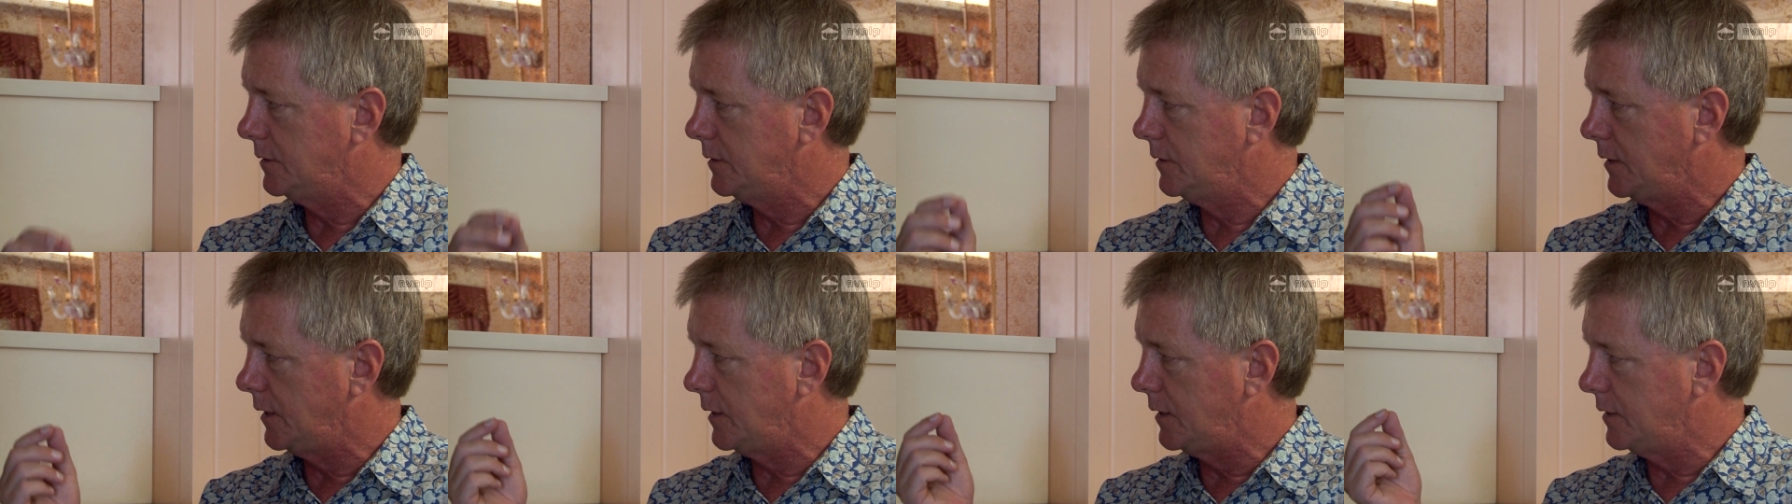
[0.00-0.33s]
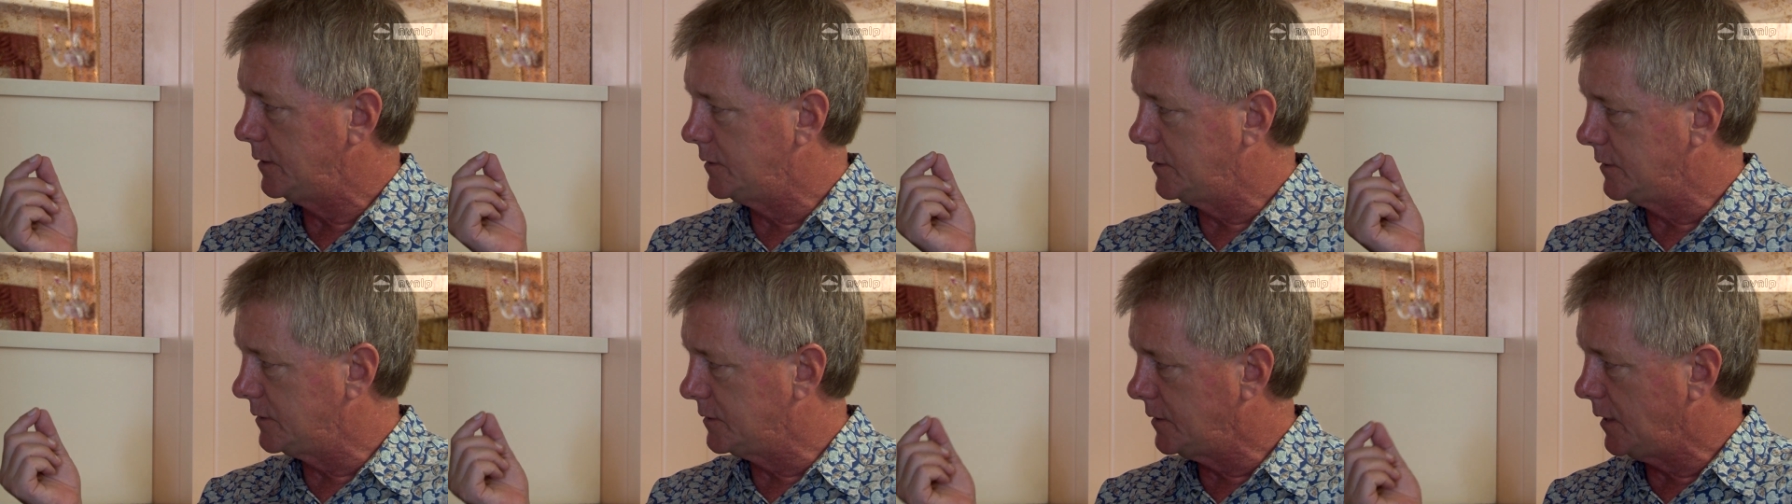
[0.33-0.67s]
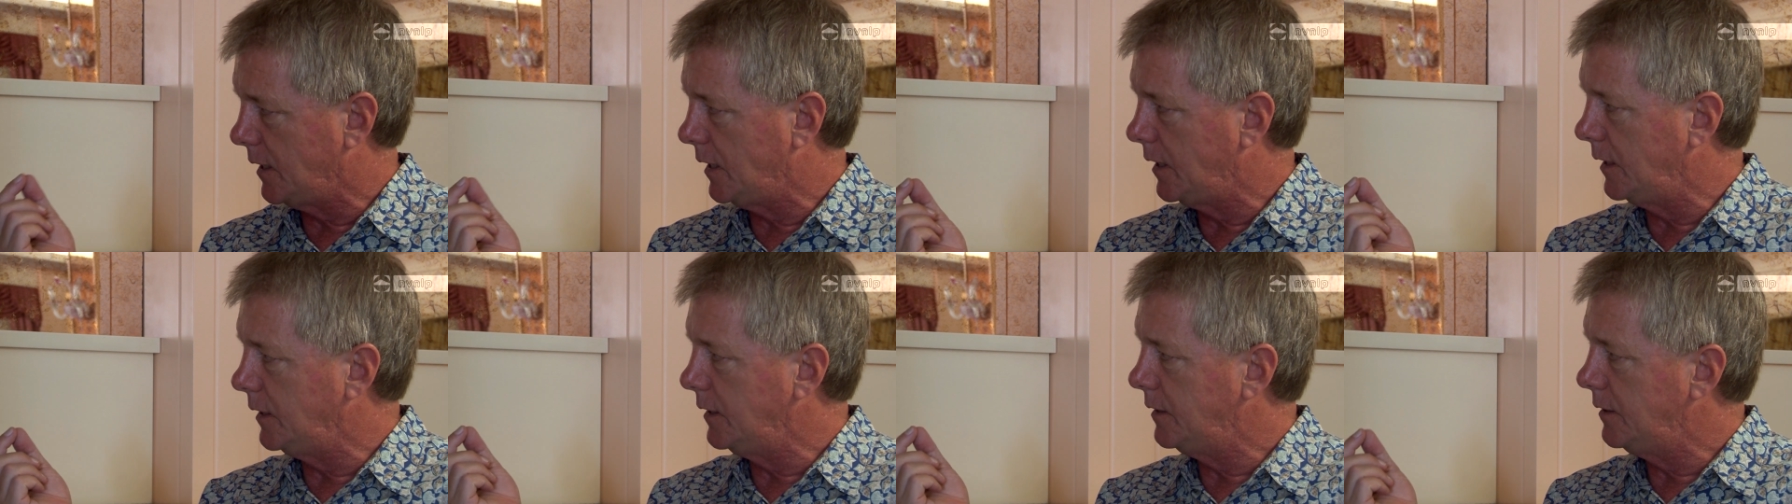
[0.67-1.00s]
that are
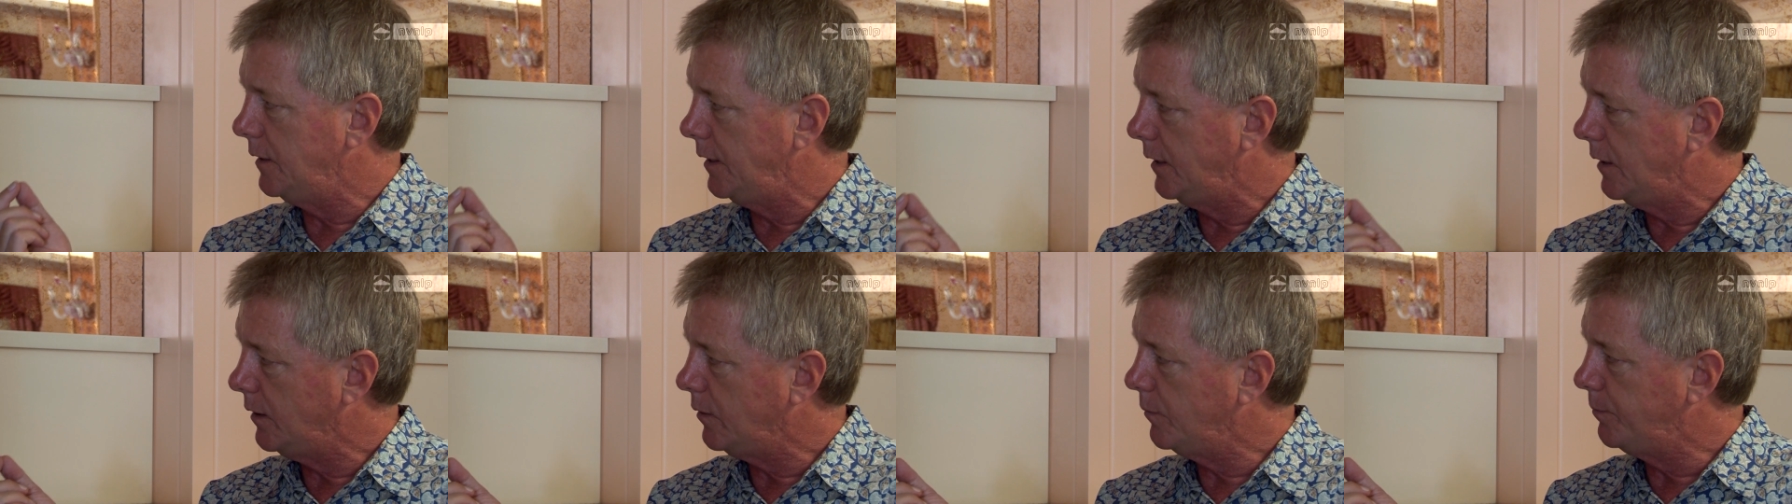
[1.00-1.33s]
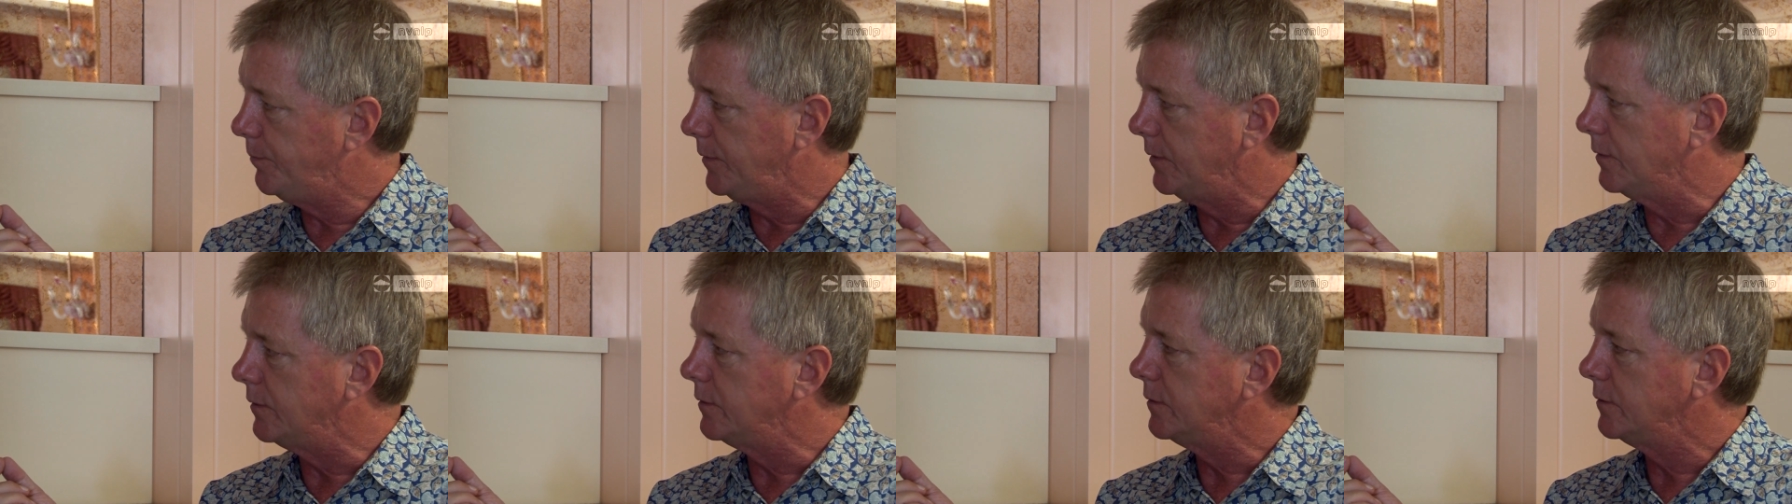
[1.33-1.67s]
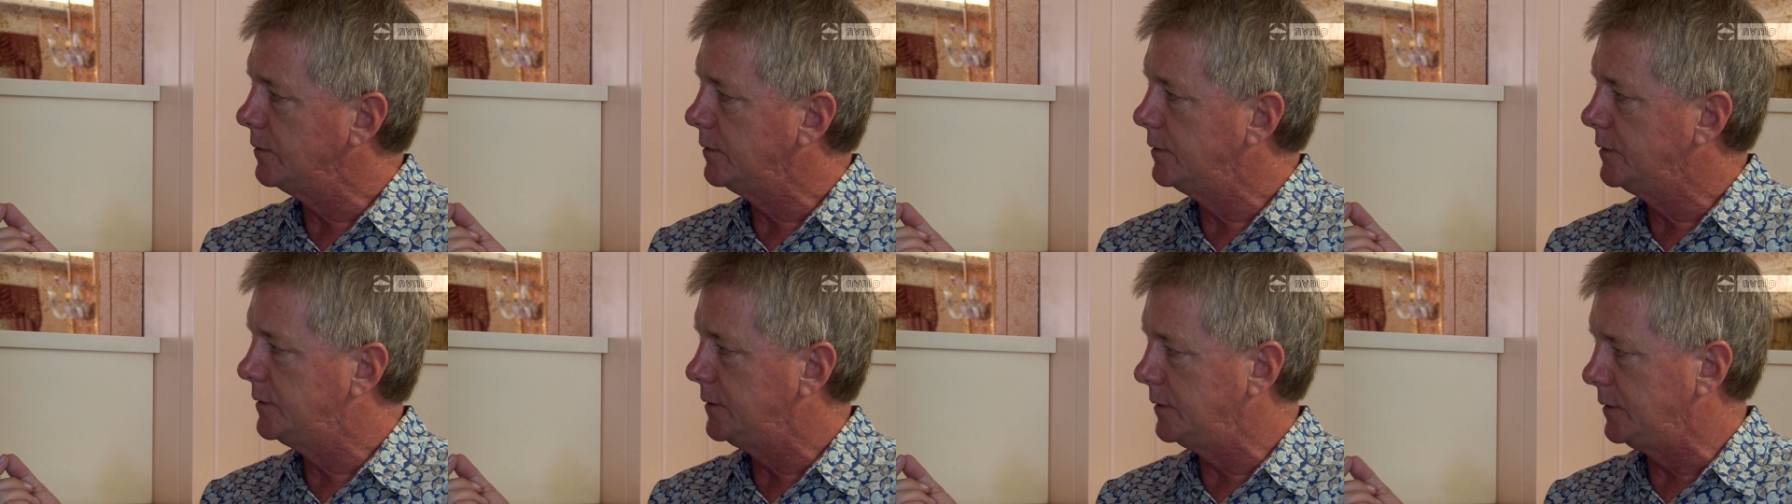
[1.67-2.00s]
designed to help you
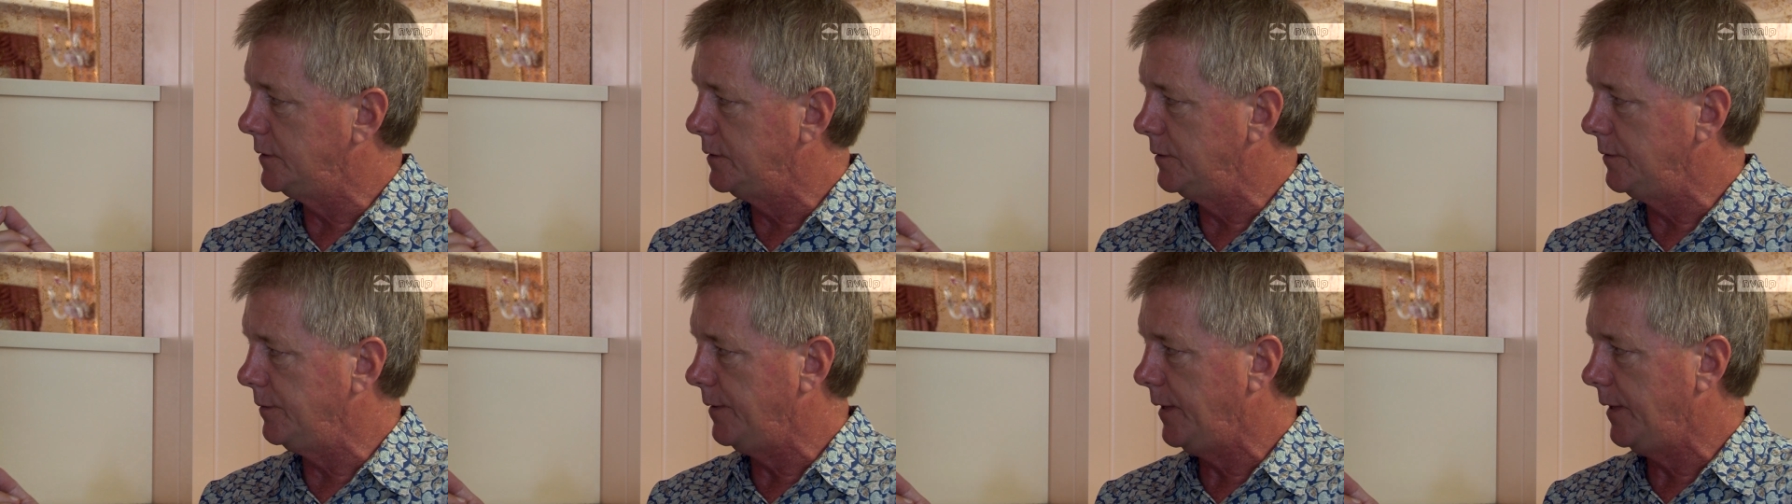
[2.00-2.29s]
to do